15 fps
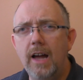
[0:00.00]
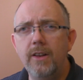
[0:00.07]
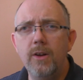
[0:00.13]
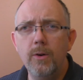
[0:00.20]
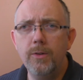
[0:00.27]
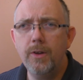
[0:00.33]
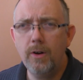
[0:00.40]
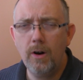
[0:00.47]
I
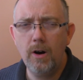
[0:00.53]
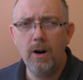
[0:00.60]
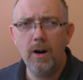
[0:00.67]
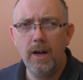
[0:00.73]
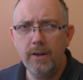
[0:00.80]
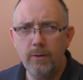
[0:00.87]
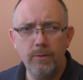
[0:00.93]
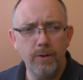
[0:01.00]
know there
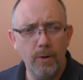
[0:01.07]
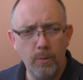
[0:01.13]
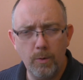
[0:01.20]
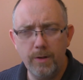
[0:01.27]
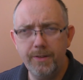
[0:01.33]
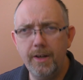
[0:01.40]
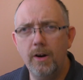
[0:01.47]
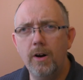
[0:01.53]
are. I don't know
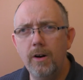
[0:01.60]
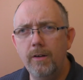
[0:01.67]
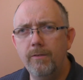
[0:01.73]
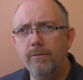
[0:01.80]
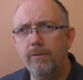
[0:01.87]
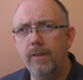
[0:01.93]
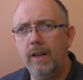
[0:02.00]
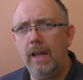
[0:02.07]
what they are
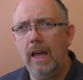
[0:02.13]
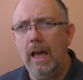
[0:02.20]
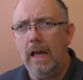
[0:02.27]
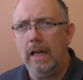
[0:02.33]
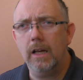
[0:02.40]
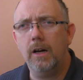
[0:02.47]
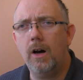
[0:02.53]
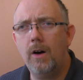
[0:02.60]

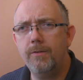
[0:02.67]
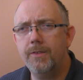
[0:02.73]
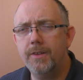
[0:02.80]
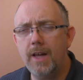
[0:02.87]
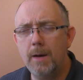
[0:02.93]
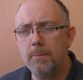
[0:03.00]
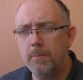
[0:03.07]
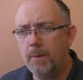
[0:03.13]
off the
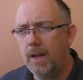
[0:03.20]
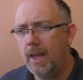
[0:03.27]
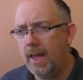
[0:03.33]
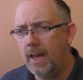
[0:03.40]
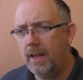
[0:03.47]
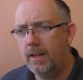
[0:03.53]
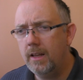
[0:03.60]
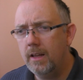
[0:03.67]
top of my
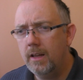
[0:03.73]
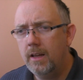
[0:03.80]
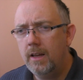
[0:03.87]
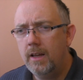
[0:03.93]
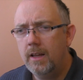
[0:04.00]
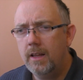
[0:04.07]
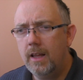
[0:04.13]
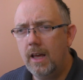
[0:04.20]
head.
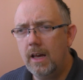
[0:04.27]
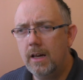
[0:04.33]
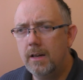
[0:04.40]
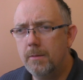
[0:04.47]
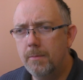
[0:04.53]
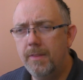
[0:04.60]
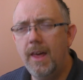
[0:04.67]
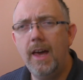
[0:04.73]

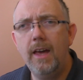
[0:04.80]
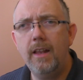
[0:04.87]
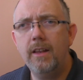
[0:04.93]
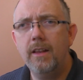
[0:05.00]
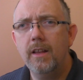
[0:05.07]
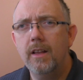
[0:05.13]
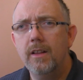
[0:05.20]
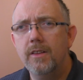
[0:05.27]

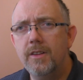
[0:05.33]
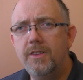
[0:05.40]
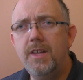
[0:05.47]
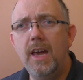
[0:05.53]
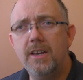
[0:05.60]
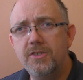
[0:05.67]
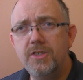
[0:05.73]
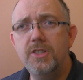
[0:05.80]
That the
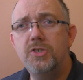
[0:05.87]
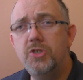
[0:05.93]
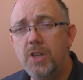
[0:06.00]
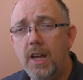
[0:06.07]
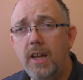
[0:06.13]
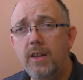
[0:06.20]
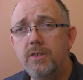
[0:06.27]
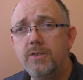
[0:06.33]
text did
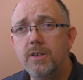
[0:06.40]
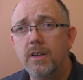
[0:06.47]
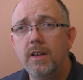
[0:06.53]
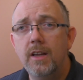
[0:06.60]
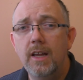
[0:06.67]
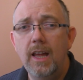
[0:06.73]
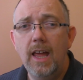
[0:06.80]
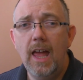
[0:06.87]
change,
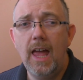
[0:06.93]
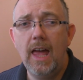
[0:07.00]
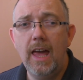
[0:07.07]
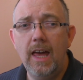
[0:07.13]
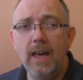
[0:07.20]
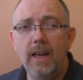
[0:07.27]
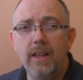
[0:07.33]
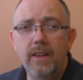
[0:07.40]

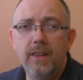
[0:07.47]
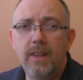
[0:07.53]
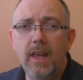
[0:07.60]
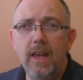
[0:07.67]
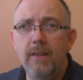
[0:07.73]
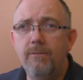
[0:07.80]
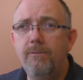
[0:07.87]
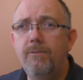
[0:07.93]
and
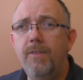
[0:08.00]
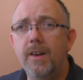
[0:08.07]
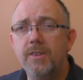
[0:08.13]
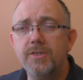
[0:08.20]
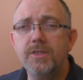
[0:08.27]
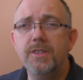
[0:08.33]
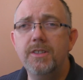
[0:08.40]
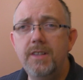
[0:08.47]
they have
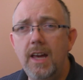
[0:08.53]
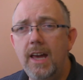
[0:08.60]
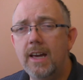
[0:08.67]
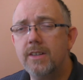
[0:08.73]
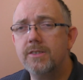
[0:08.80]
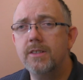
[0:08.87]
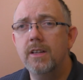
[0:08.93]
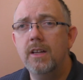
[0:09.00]
fixed the
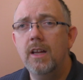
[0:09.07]
text.